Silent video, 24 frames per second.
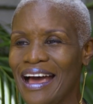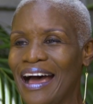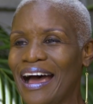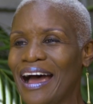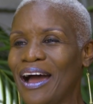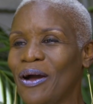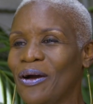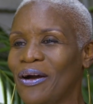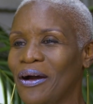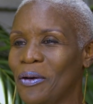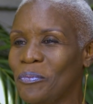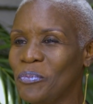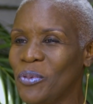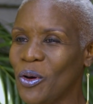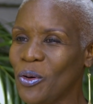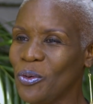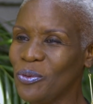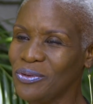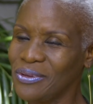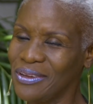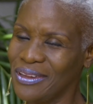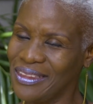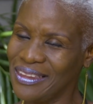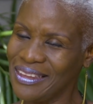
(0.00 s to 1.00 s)
uh,
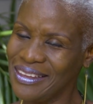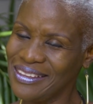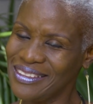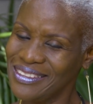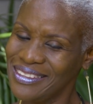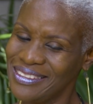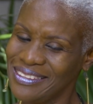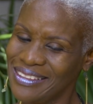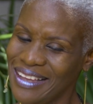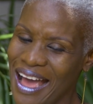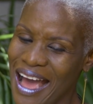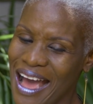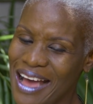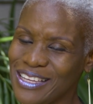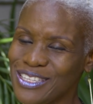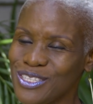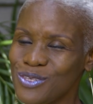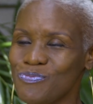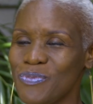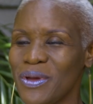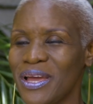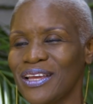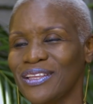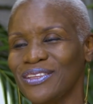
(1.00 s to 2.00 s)
about this
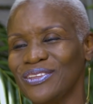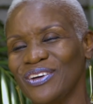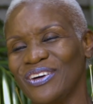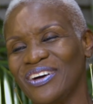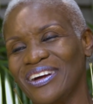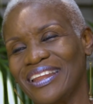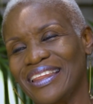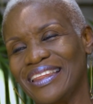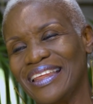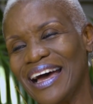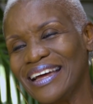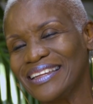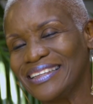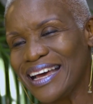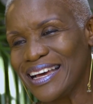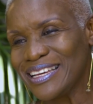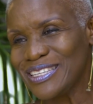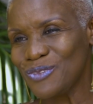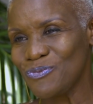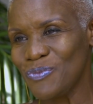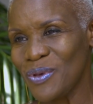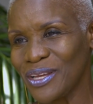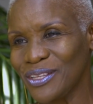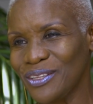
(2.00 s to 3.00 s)
aspect or that
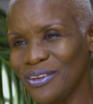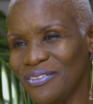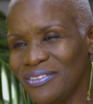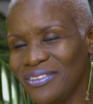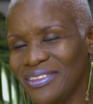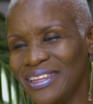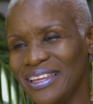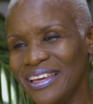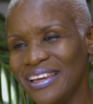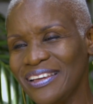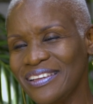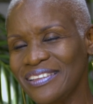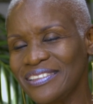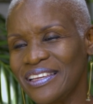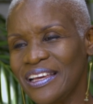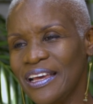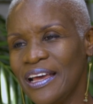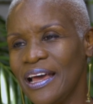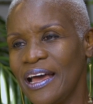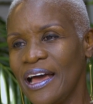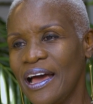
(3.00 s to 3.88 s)
aspect of things.